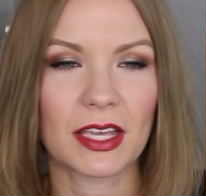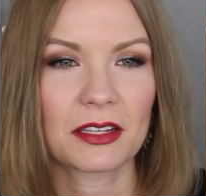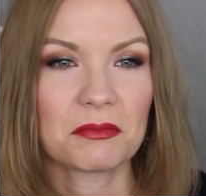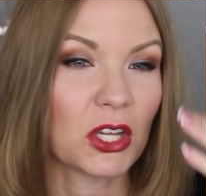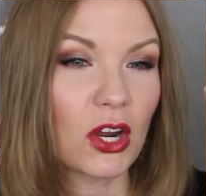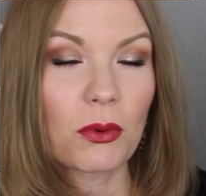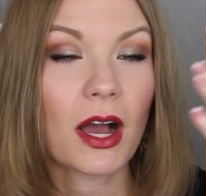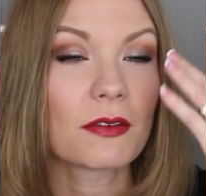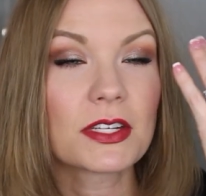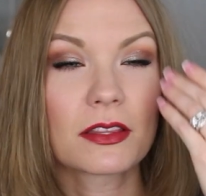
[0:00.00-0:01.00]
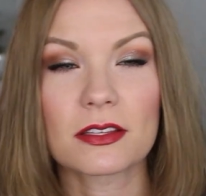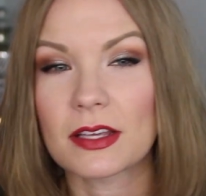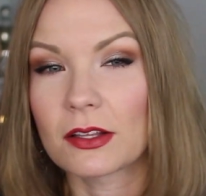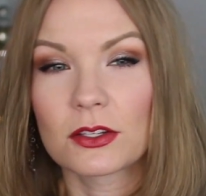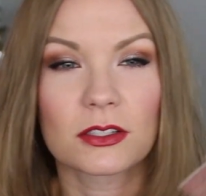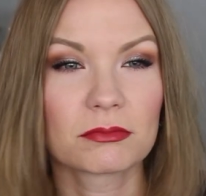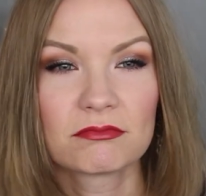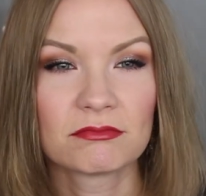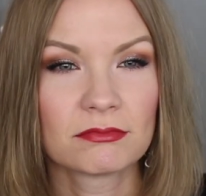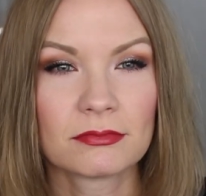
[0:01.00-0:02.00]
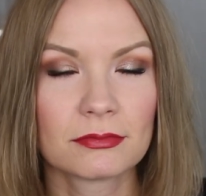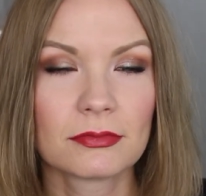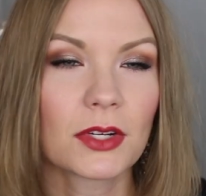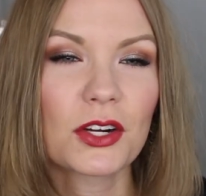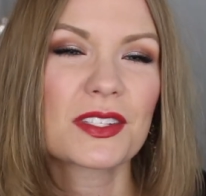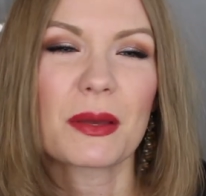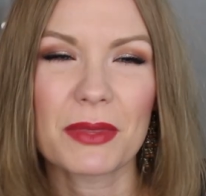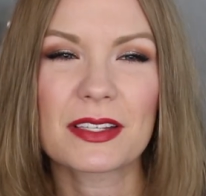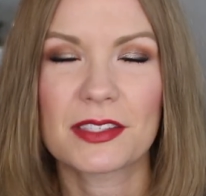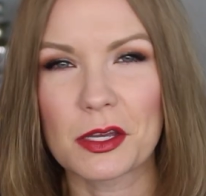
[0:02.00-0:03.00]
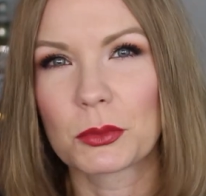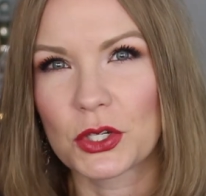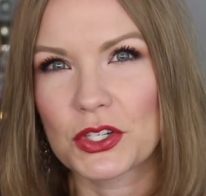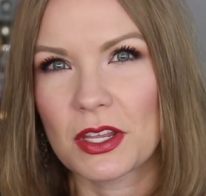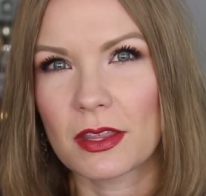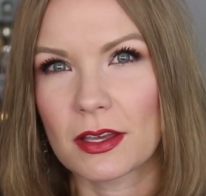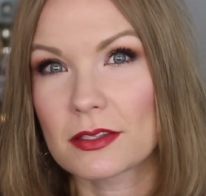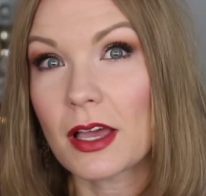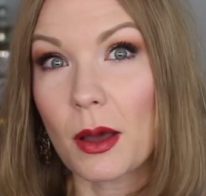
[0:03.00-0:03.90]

Like, you know, I've done this eye look or something similar to this